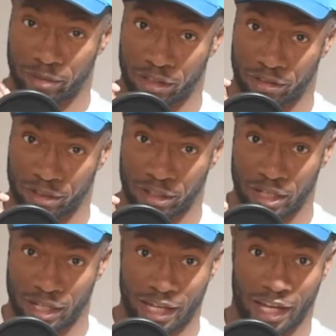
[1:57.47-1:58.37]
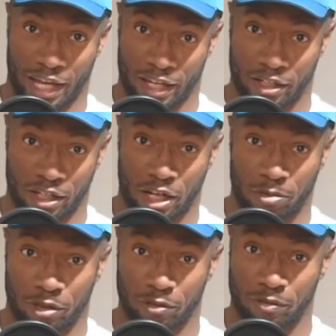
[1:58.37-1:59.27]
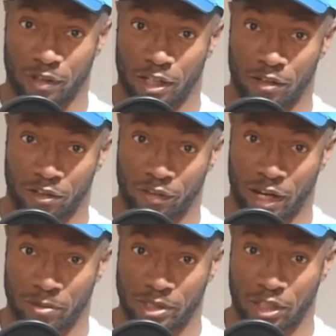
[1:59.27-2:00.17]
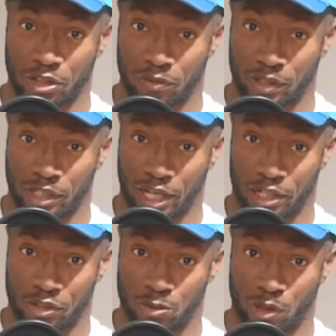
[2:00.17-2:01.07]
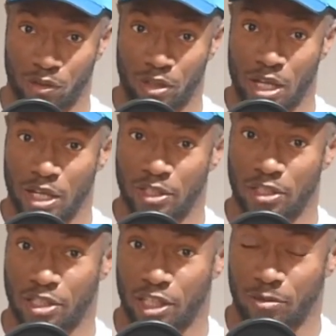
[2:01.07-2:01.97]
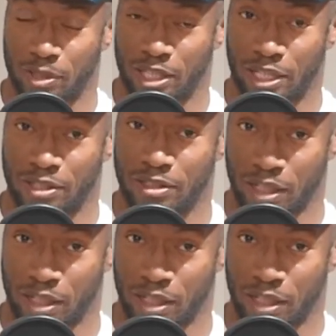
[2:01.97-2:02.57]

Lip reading: leather, I add a couple of grams at 3 and 9 as well, just to give me that